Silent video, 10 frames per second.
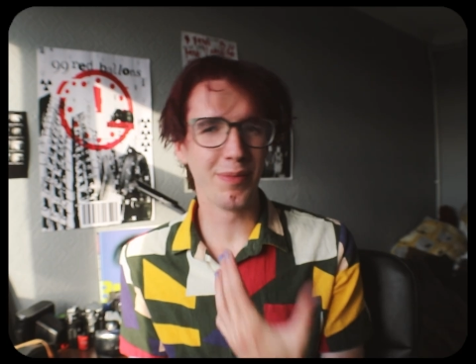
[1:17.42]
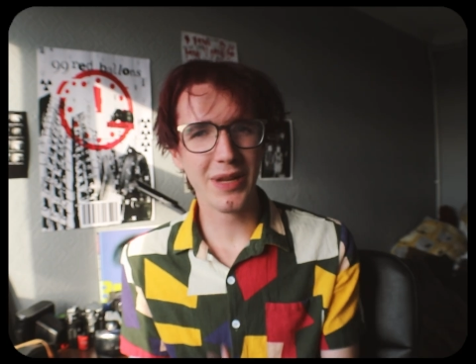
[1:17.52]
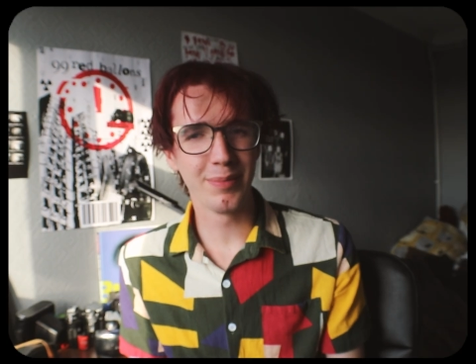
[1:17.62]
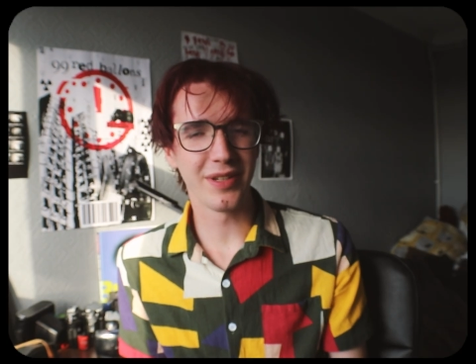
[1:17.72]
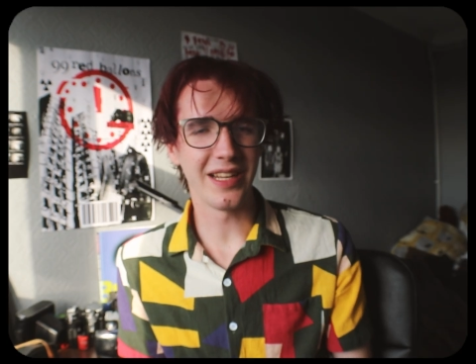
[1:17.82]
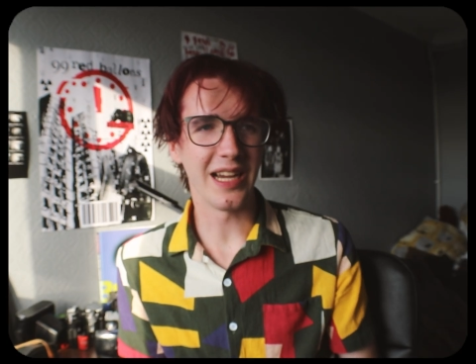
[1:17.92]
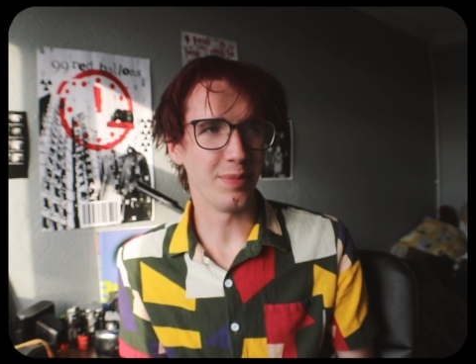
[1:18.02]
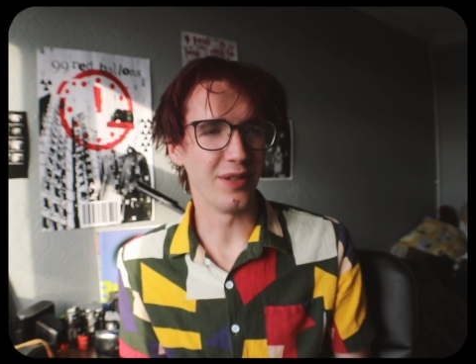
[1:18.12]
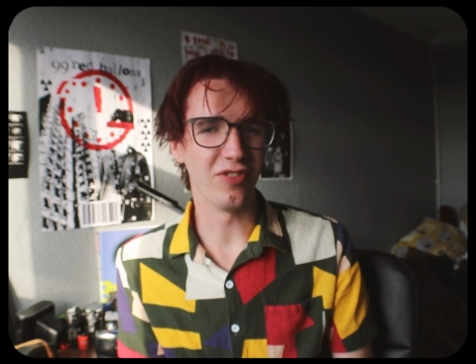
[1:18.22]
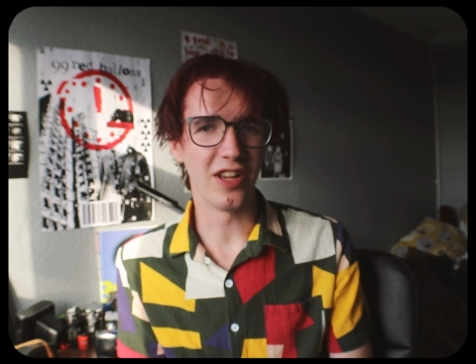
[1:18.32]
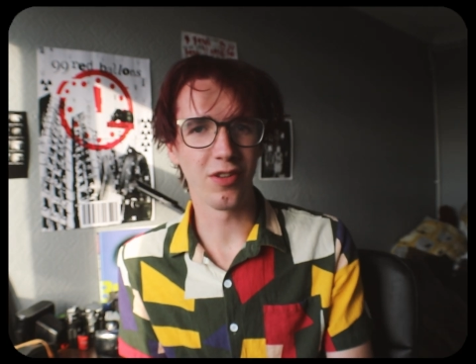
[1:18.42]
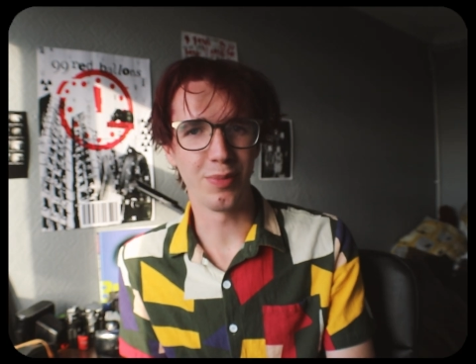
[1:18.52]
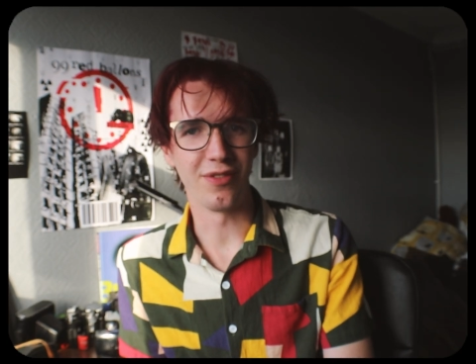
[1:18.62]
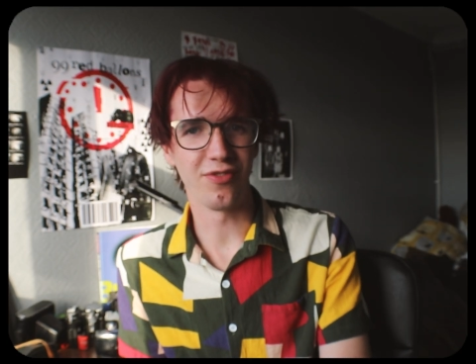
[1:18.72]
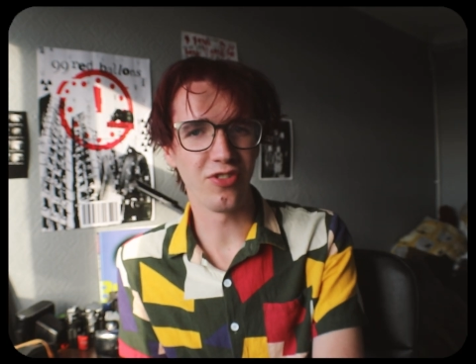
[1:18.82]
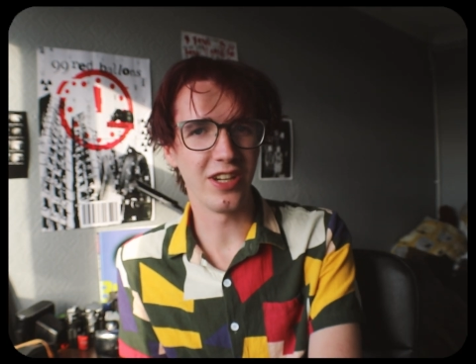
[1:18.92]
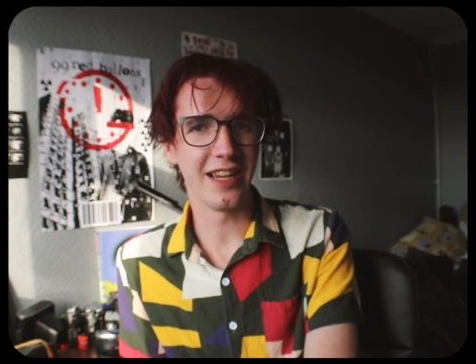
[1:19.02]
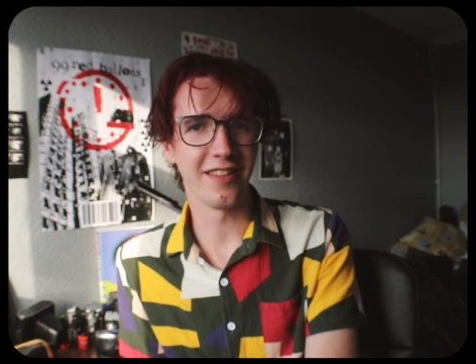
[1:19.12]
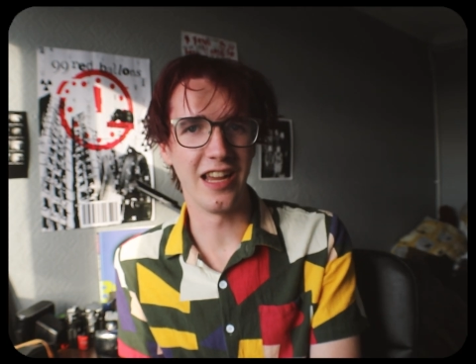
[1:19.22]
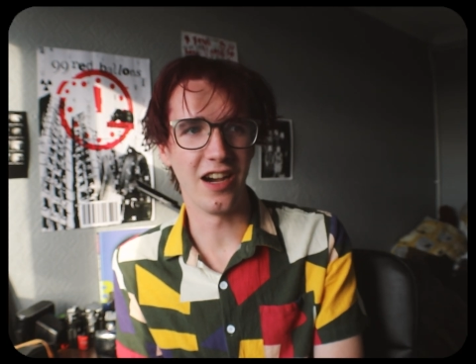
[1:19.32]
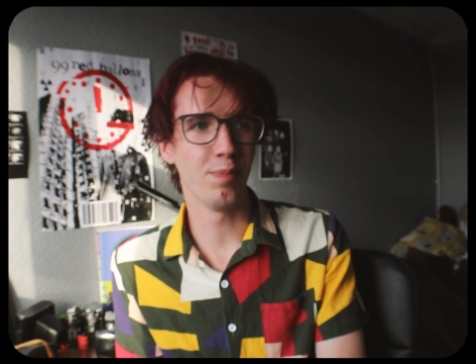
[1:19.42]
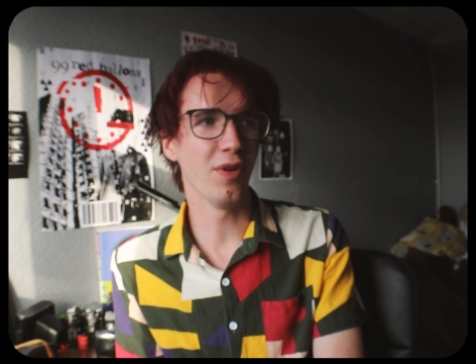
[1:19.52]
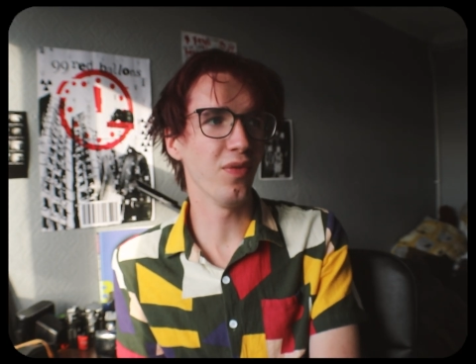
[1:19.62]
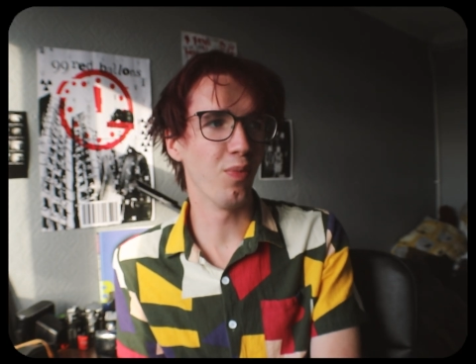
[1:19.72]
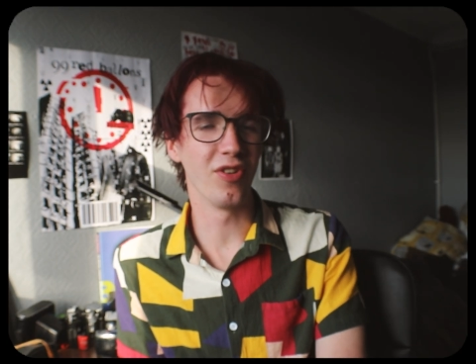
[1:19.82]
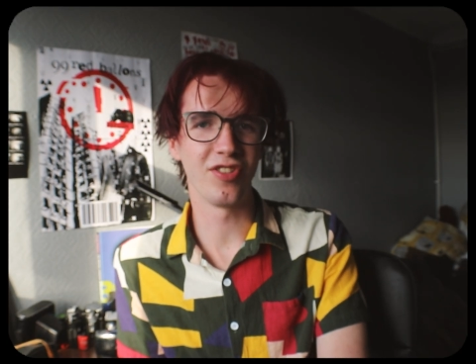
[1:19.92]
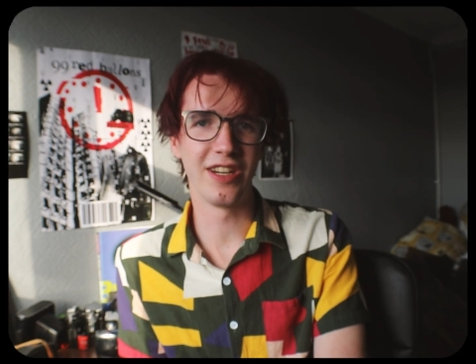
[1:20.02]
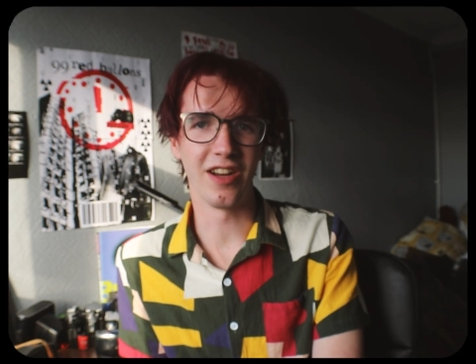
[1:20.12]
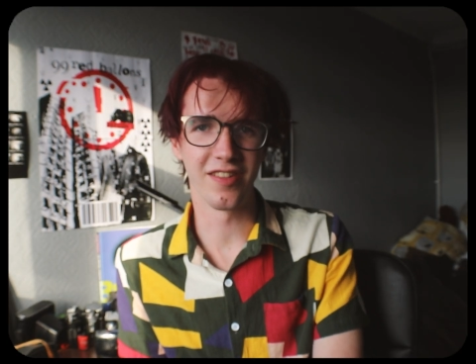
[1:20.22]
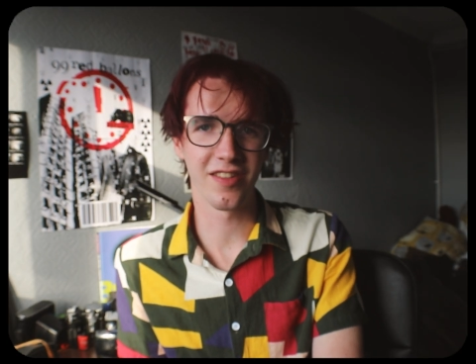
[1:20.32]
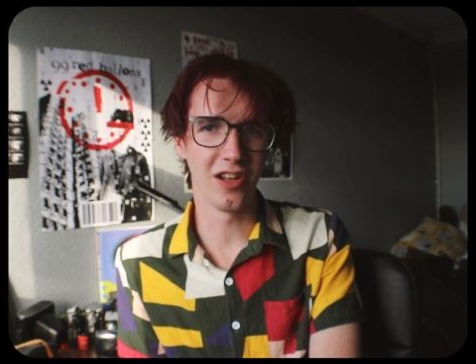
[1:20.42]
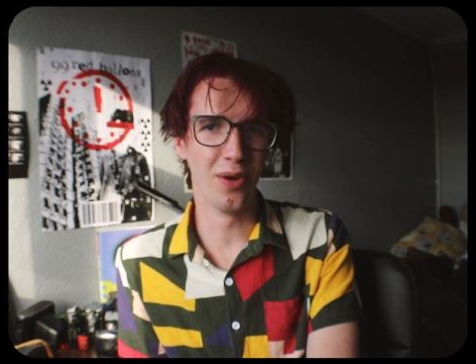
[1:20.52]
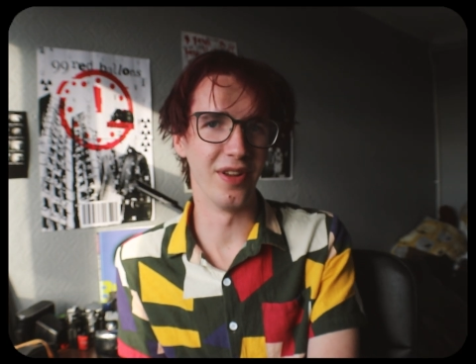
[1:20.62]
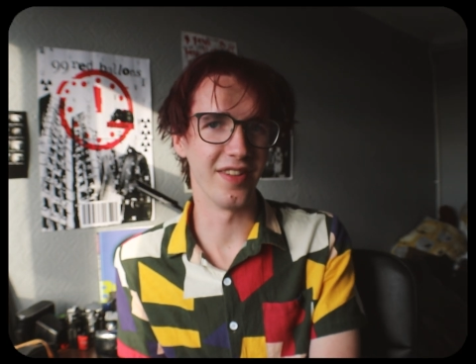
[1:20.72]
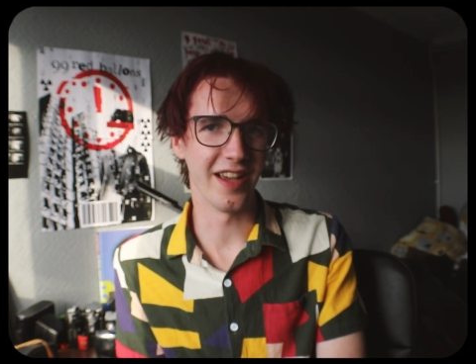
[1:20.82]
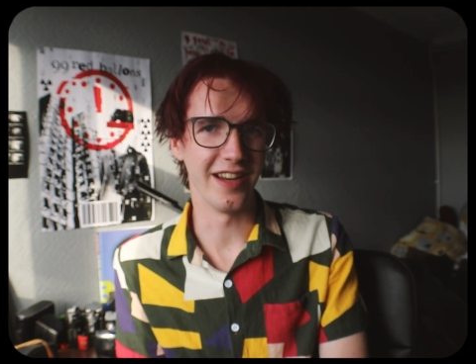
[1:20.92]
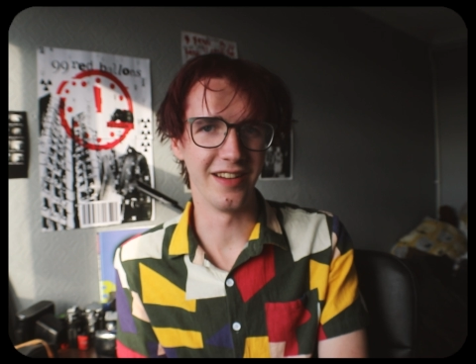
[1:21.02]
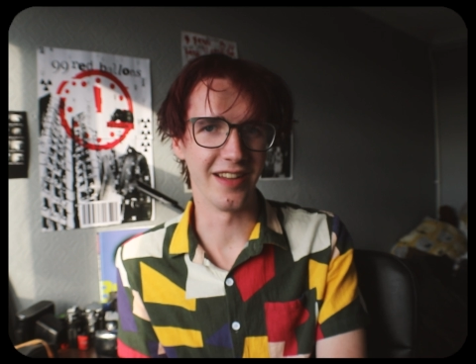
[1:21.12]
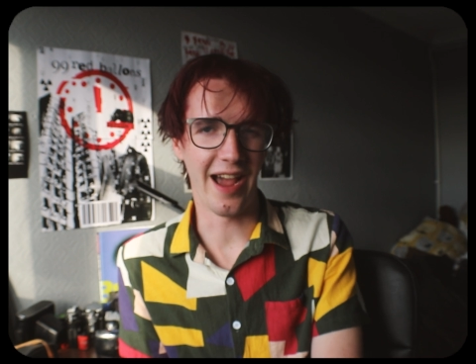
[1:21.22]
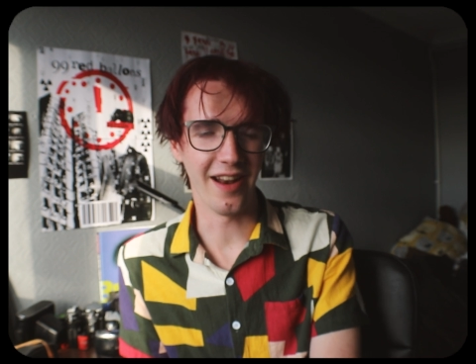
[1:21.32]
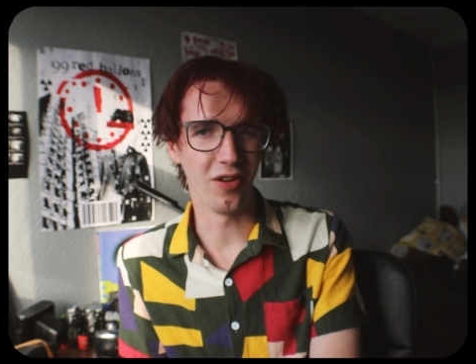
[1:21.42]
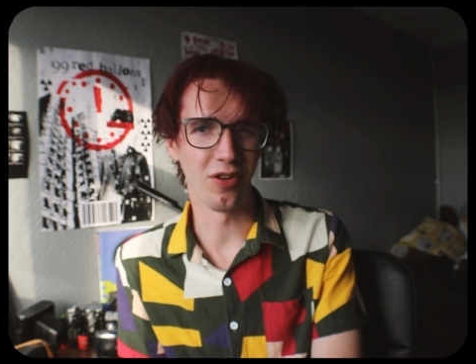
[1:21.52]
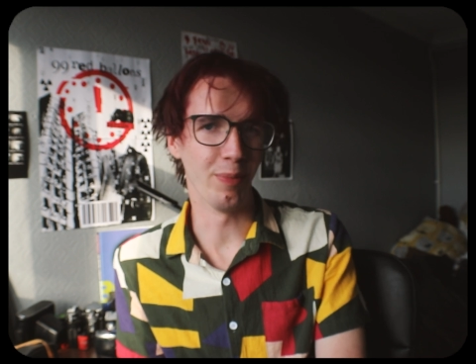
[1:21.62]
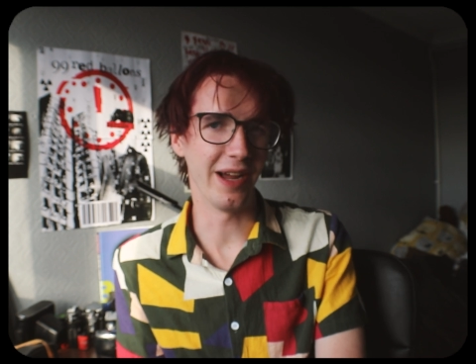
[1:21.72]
But me and Bhadir have been friends for about 3 years now, both watching our slow descent into analog